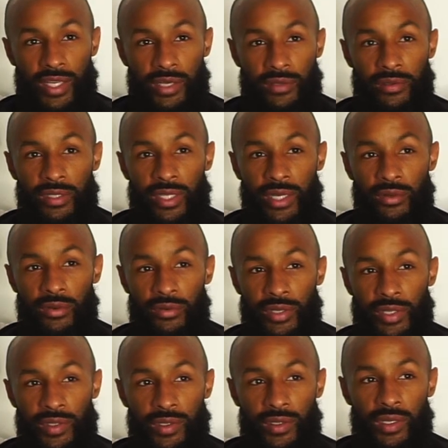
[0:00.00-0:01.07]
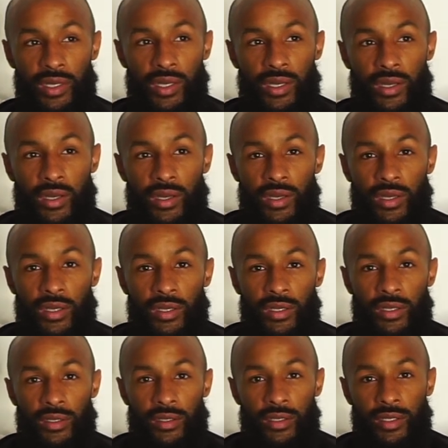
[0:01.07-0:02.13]
taking on Leyton Orient
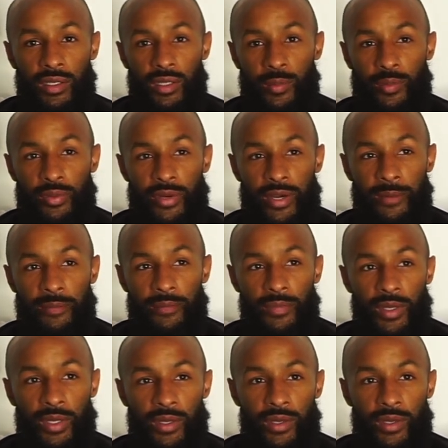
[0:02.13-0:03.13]
in the Prem.